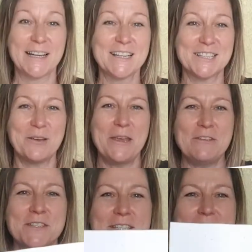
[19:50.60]
So
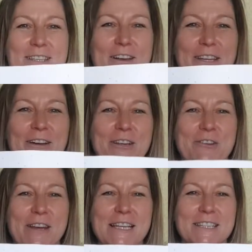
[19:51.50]
here's the design I
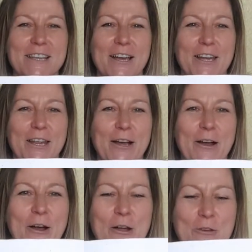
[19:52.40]
created earlier
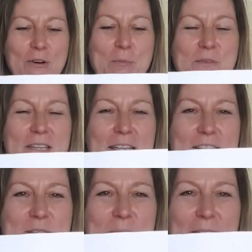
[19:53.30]
that
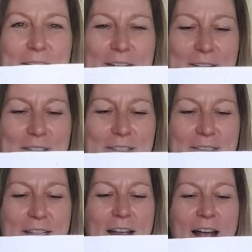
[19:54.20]
represents my
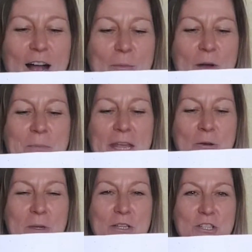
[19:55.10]
garden. I'm
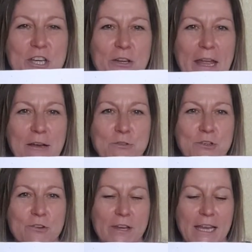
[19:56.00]
now going to show you how to
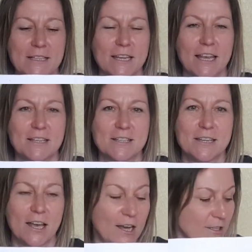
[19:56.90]
create a
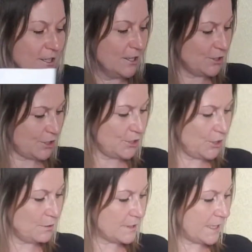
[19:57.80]
skirt just
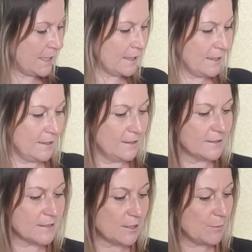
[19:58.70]
using
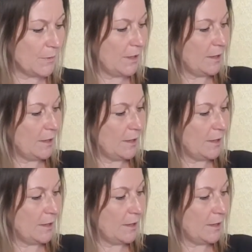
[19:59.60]
some